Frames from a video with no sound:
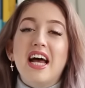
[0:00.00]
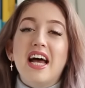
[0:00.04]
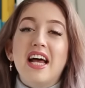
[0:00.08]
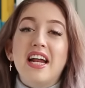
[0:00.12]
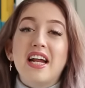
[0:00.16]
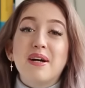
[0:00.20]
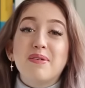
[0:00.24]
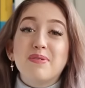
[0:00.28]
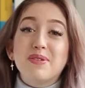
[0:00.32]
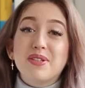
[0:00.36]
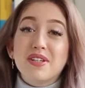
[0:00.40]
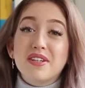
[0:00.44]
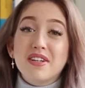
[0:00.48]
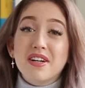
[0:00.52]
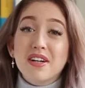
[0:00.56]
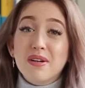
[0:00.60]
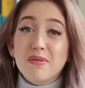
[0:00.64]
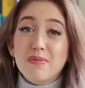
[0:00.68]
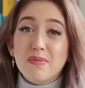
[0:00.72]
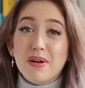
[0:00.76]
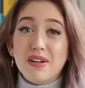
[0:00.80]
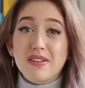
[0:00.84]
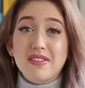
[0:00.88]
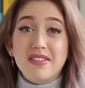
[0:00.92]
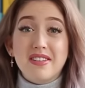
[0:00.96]
And I'm talking
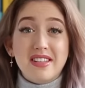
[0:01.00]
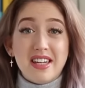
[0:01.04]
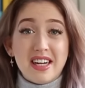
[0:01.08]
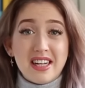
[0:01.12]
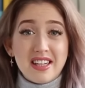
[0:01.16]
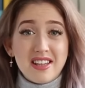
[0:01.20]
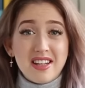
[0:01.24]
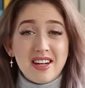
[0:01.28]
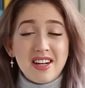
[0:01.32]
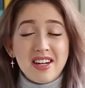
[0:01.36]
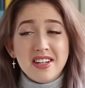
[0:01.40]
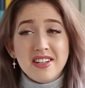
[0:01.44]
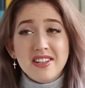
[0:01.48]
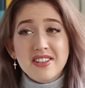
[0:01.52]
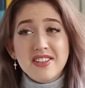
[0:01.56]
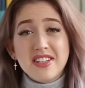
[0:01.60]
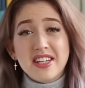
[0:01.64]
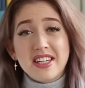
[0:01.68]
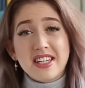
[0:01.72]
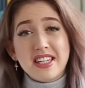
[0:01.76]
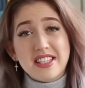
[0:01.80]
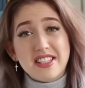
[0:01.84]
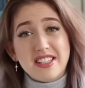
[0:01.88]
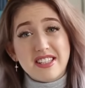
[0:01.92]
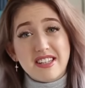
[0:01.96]
about deadlines
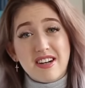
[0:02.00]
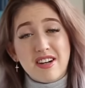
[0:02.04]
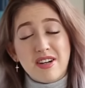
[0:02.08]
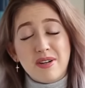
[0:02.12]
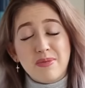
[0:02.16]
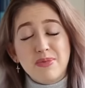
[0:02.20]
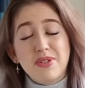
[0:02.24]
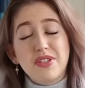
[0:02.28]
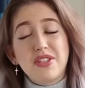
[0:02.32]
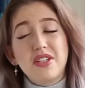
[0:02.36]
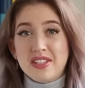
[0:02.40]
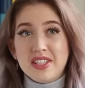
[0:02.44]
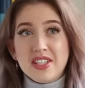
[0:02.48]
and exams.